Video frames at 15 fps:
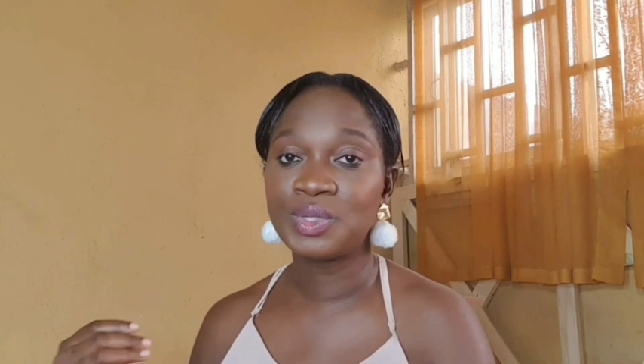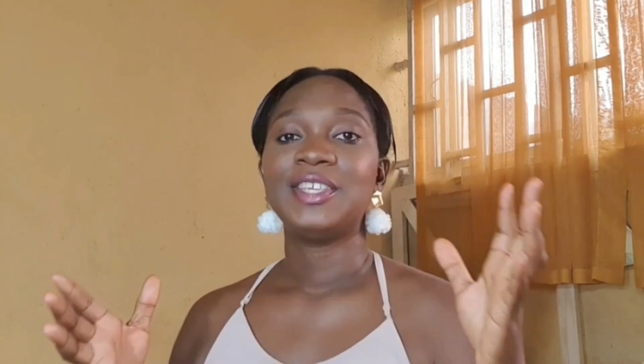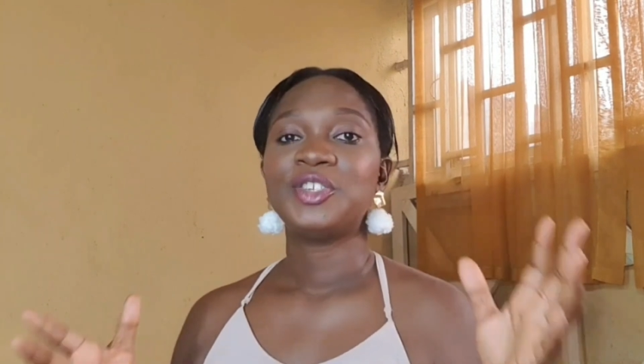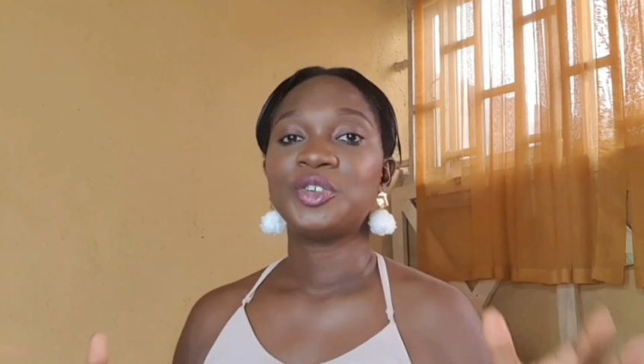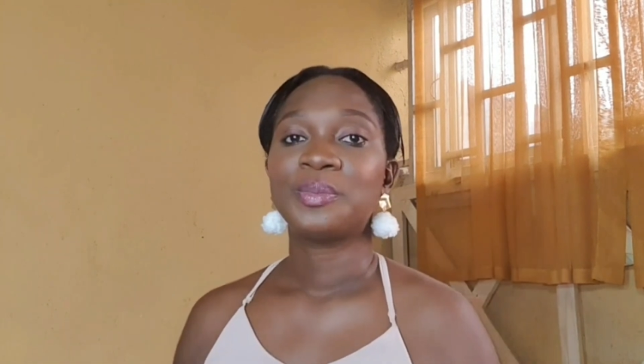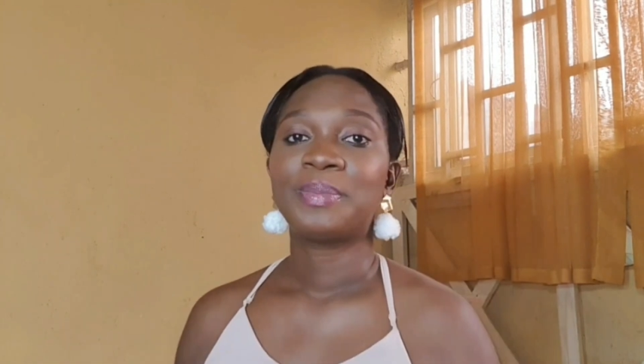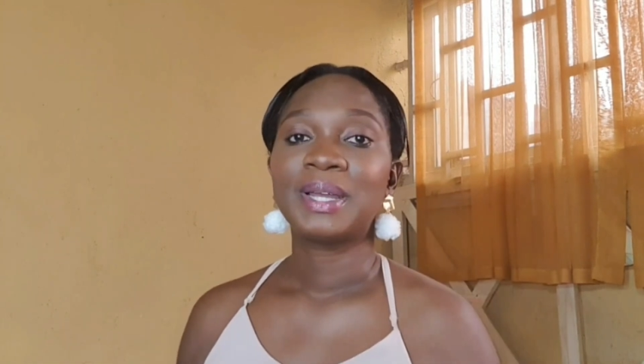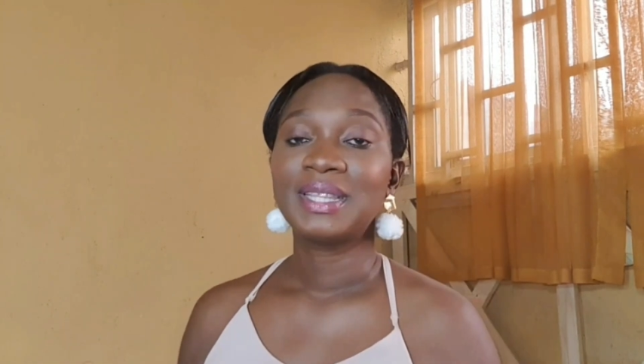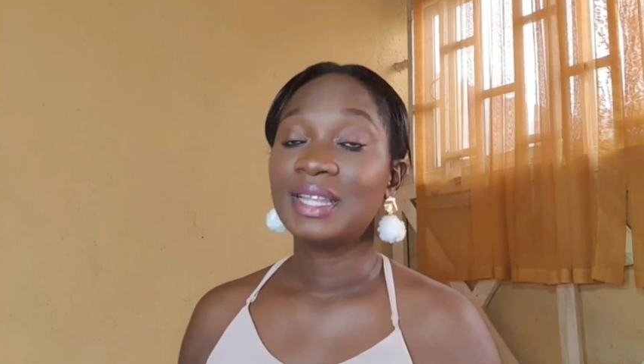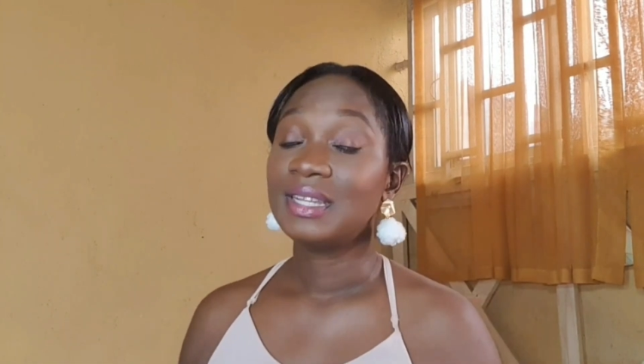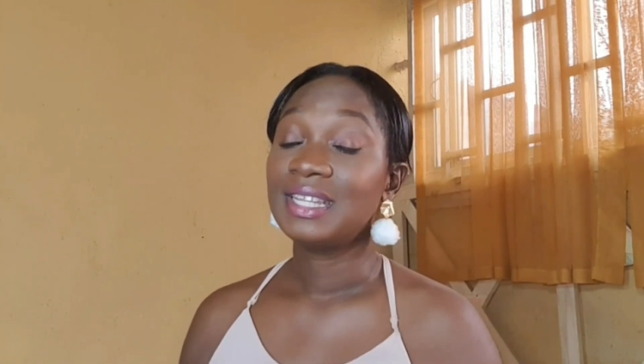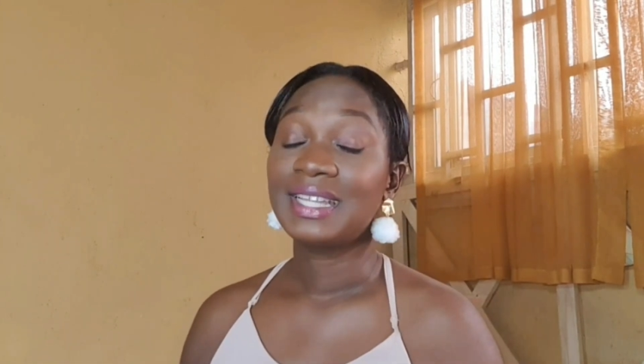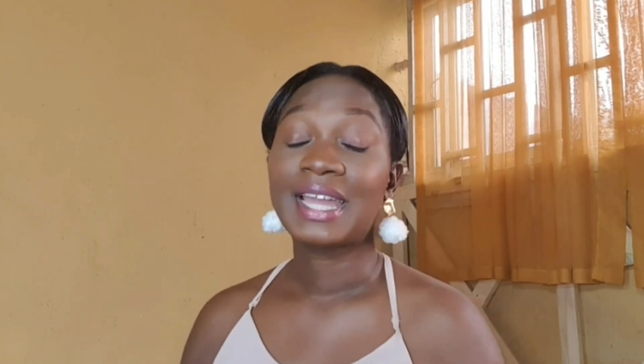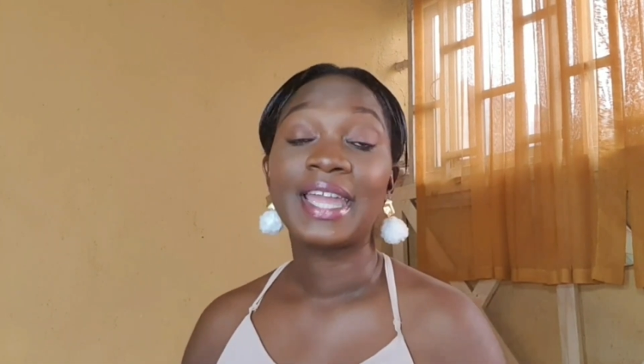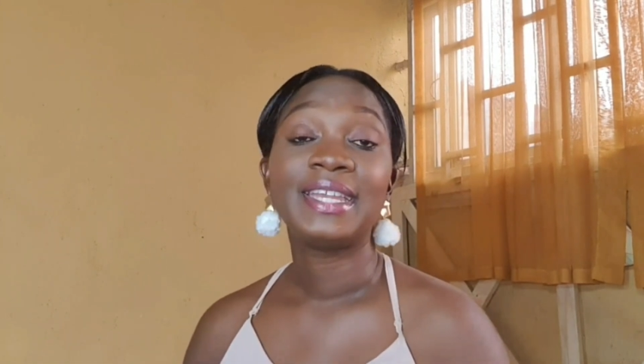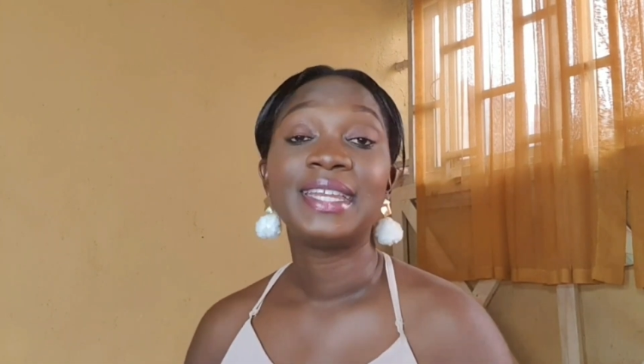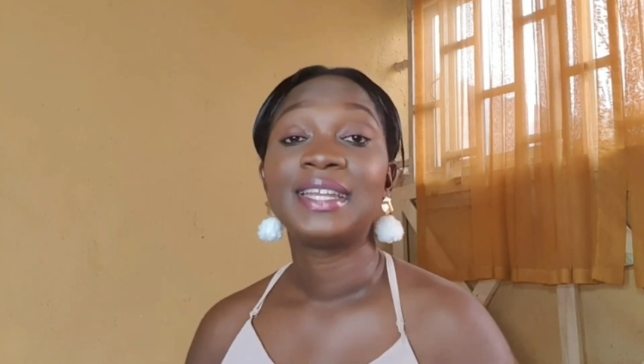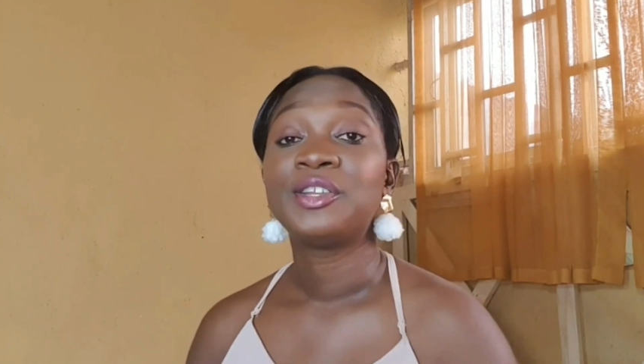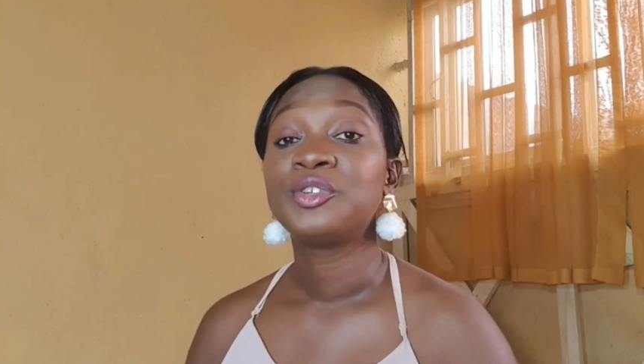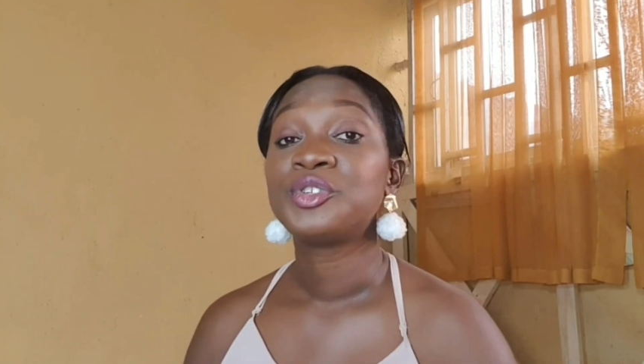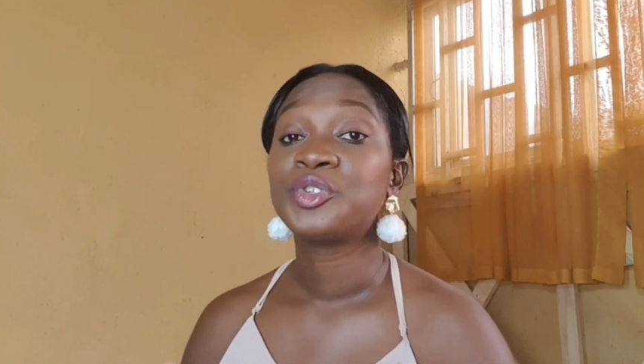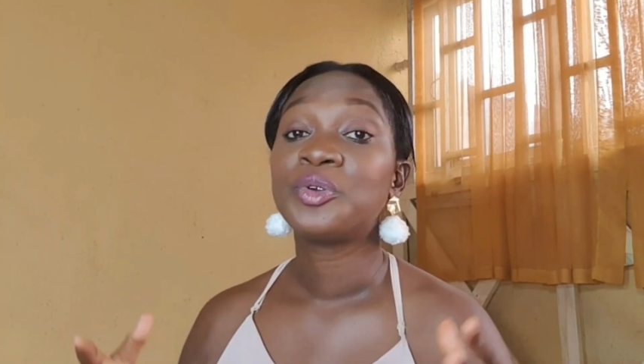Is your partner the kind
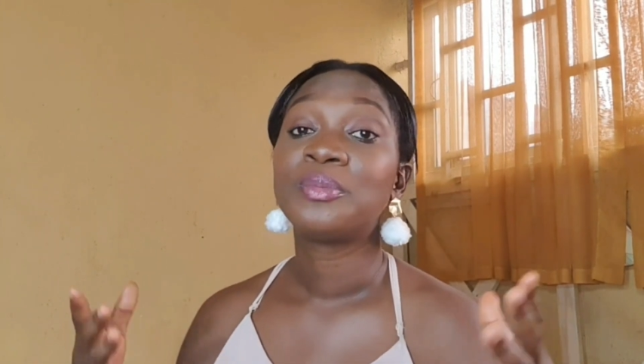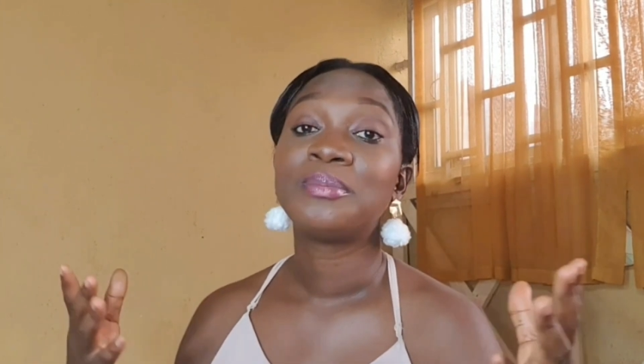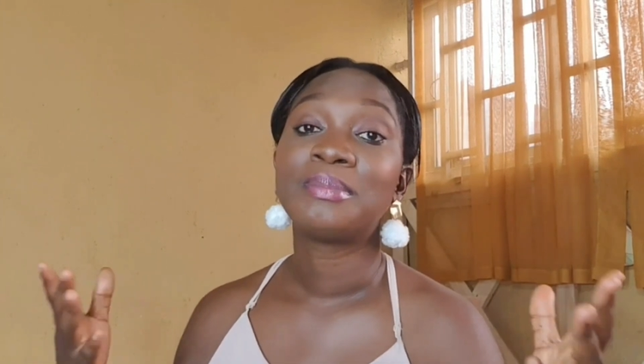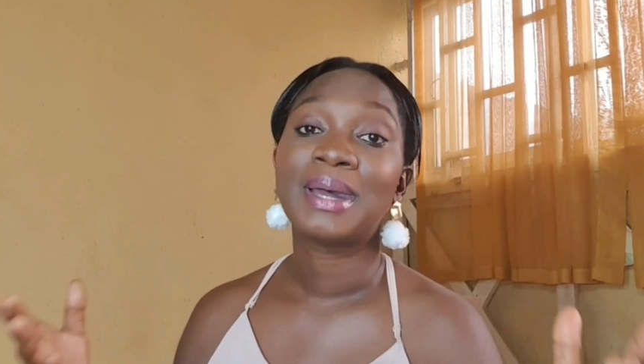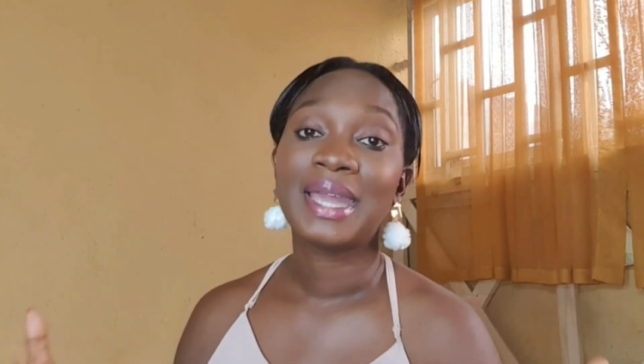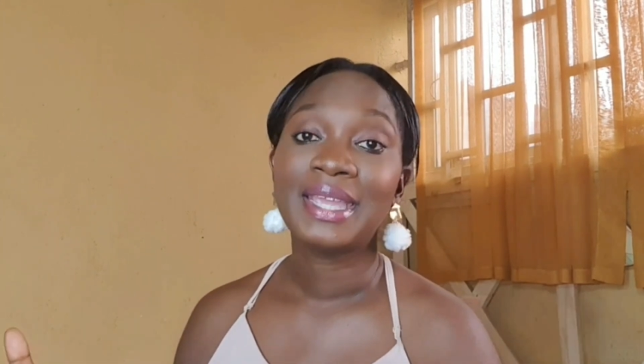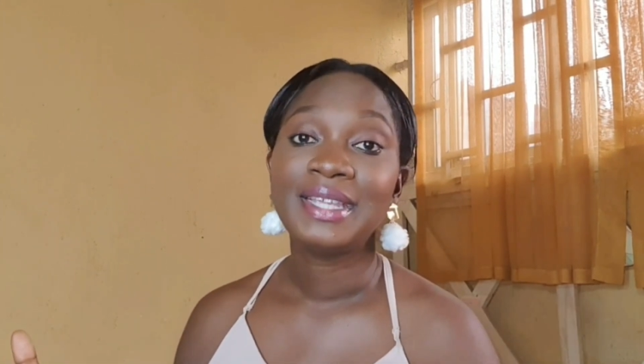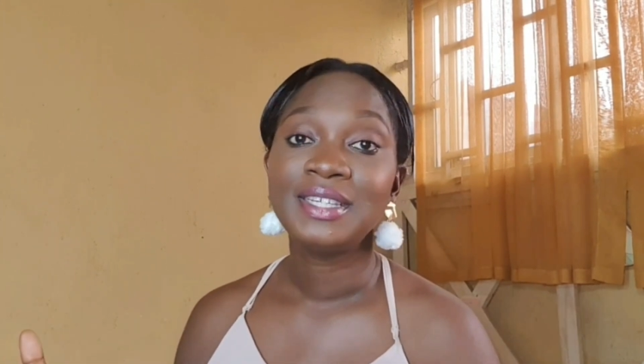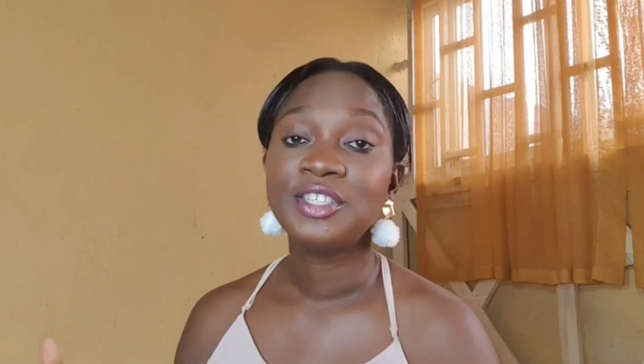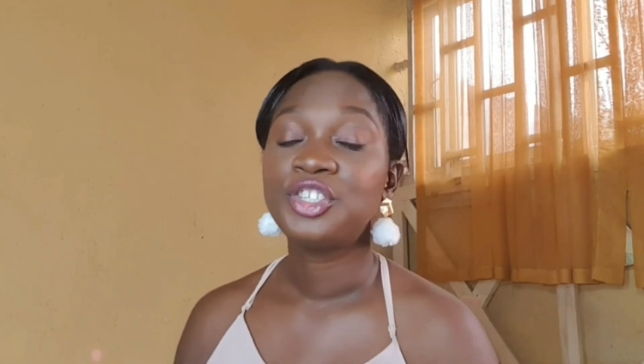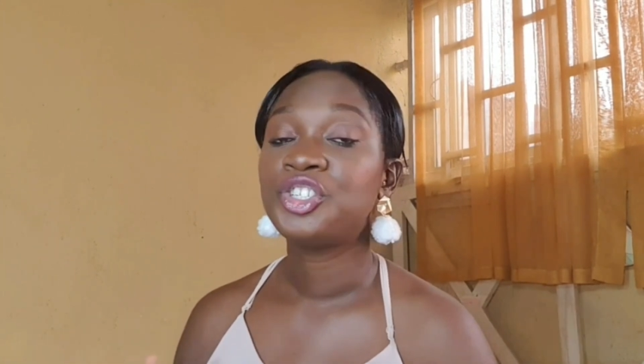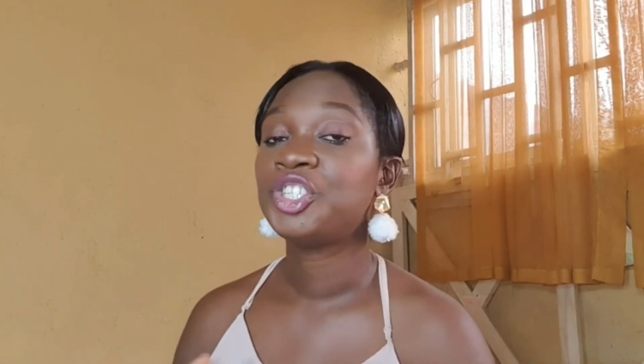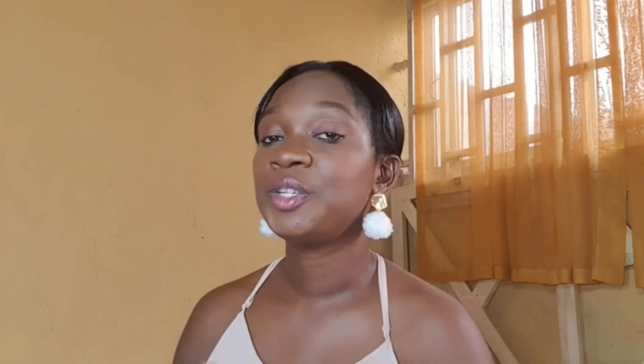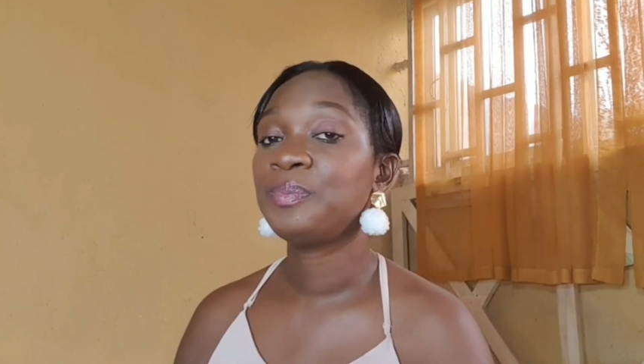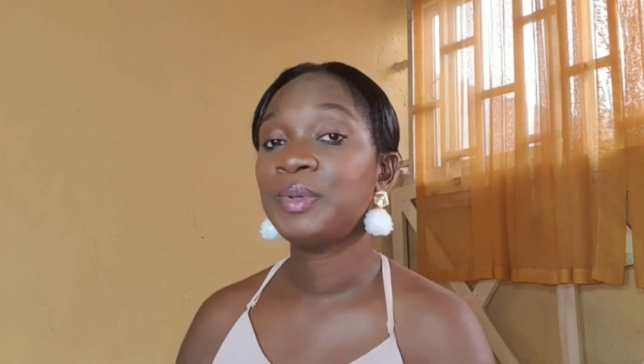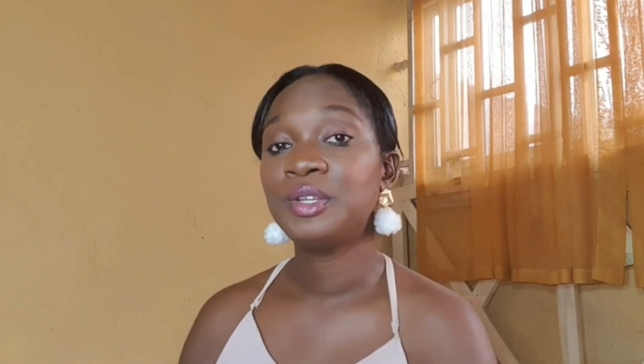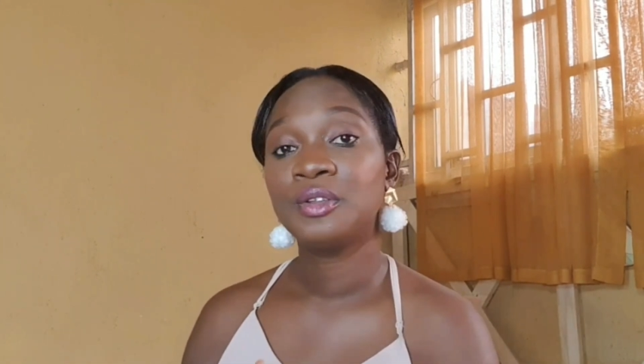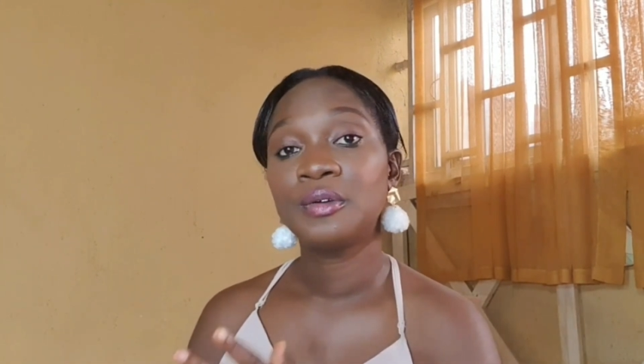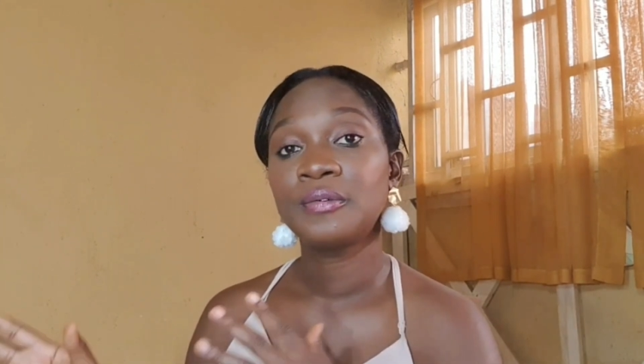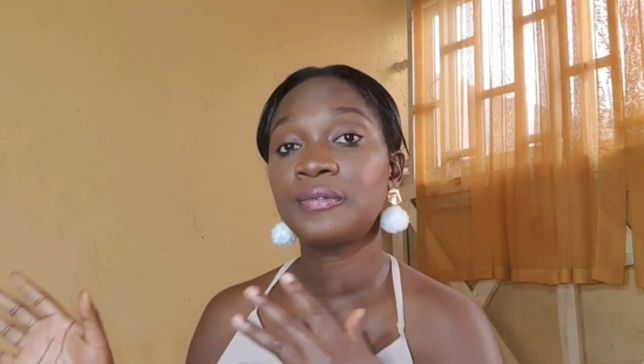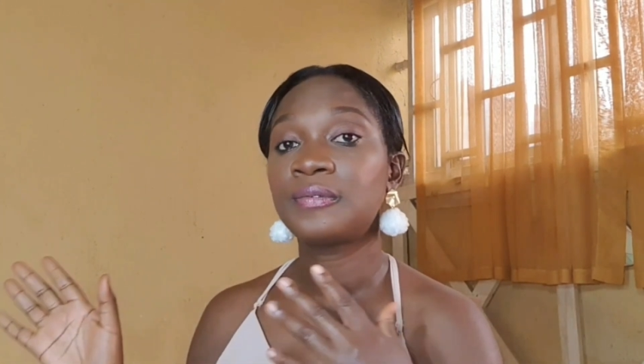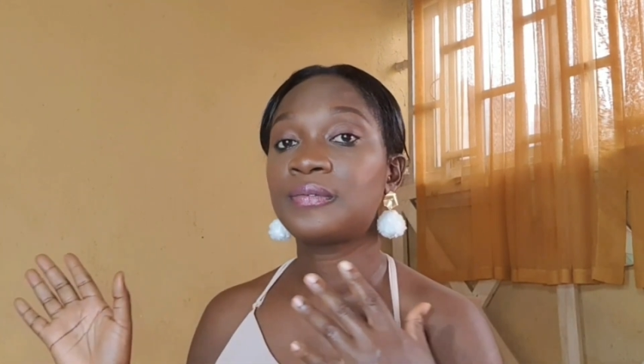that does not mind shipping
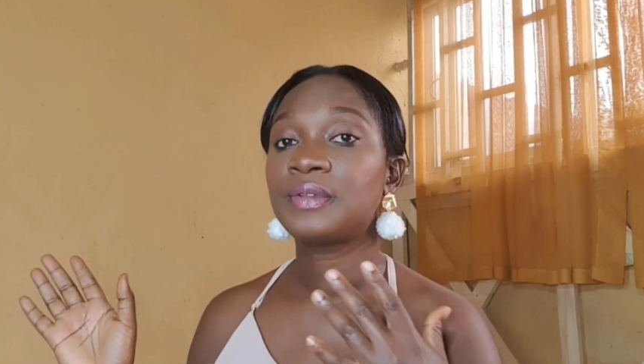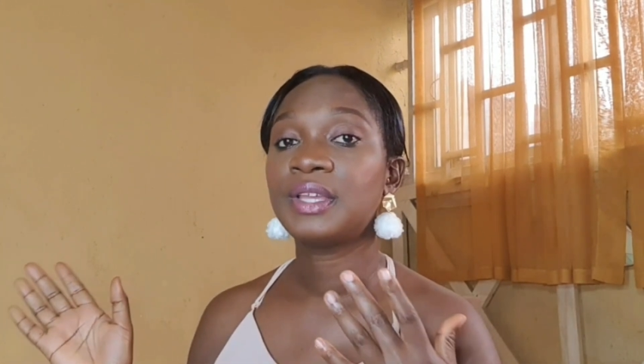off